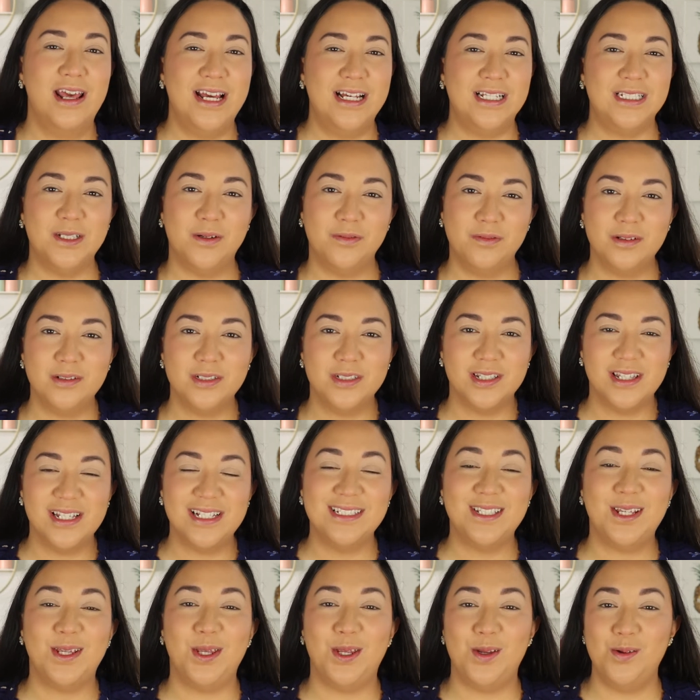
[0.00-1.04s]
So if those are
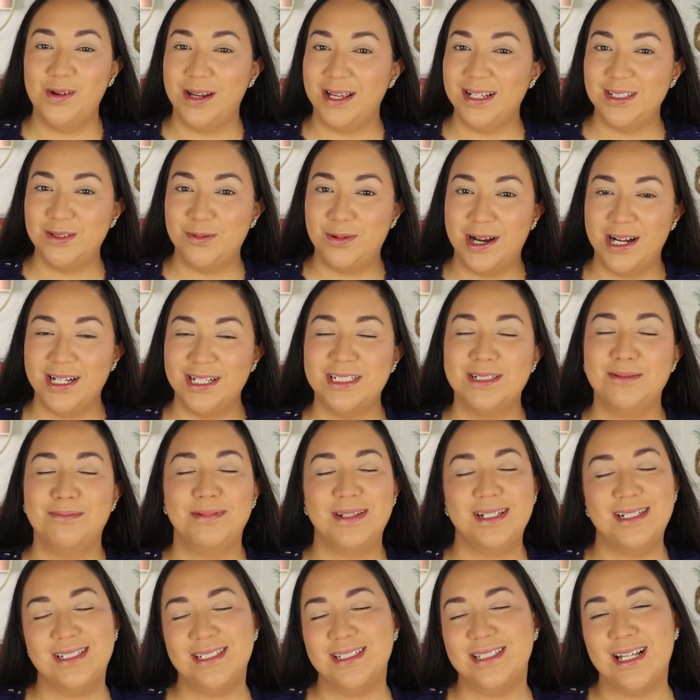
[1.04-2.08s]
things you like to watch,
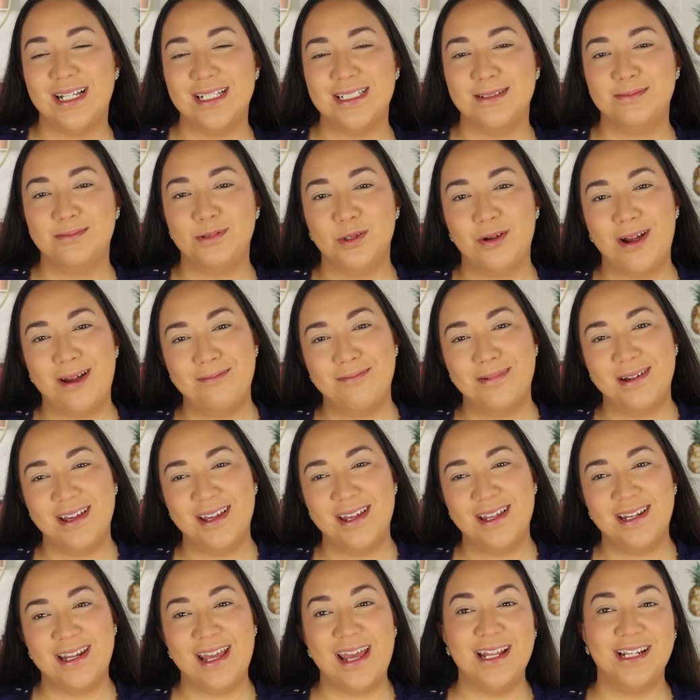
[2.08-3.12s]
please hit that subscribe subscribe
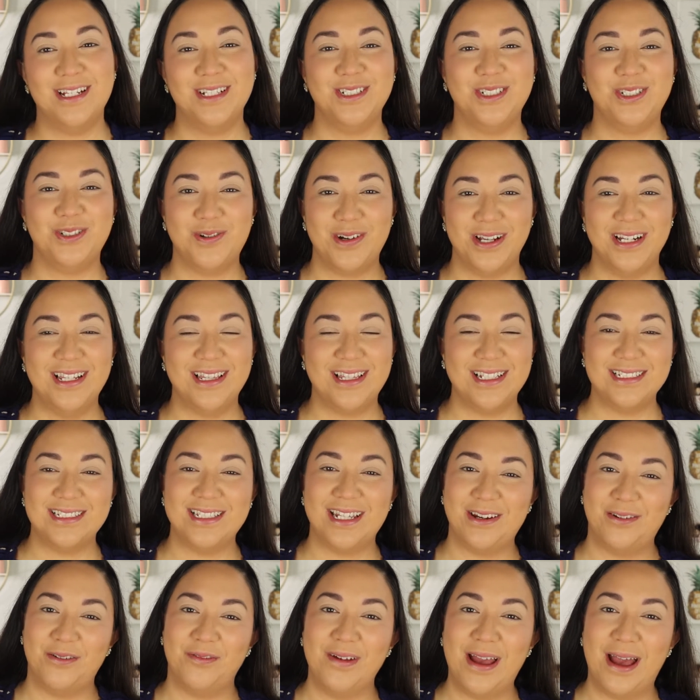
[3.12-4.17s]
button and join this
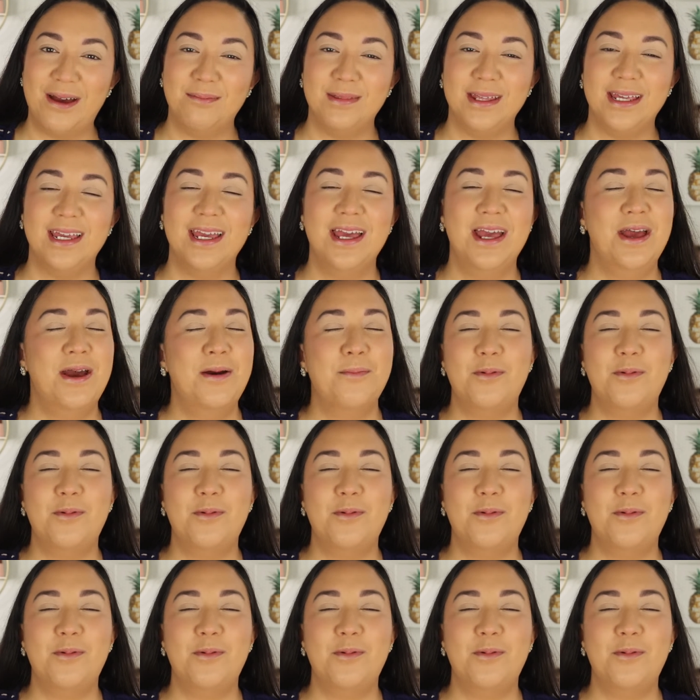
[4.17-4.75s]
little family.